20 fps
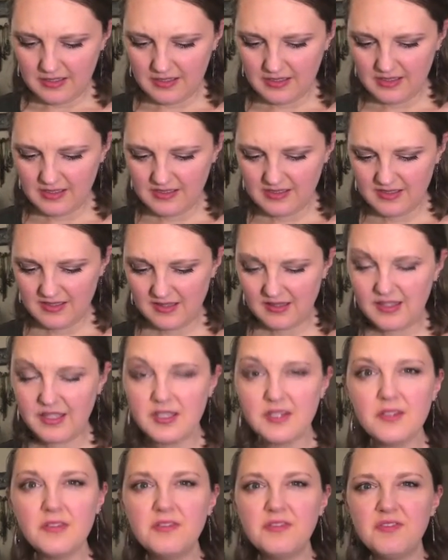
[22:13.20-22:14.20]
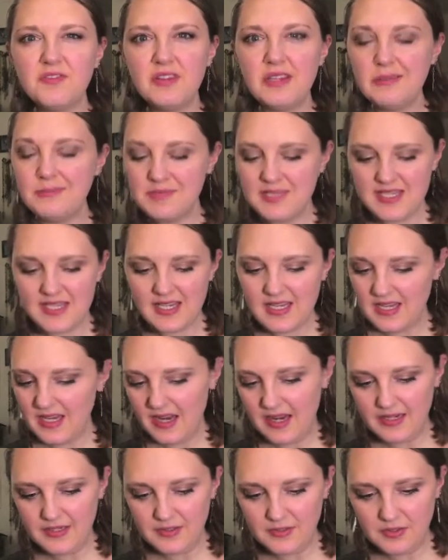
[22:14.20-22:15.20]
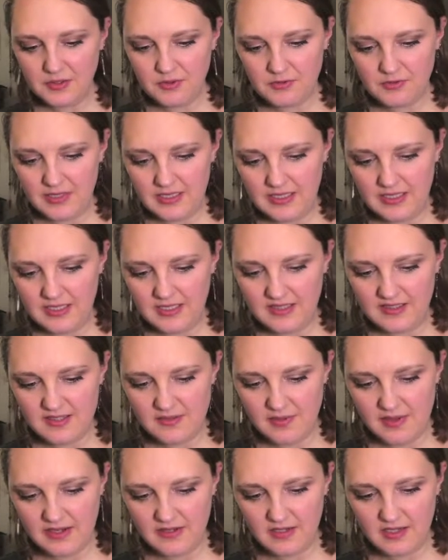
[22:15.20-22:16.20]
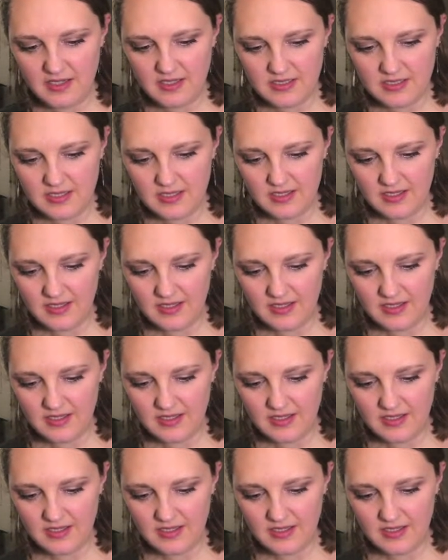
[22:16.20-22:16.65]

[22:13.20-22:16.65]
is a little flimsy. I don't know what it is about it,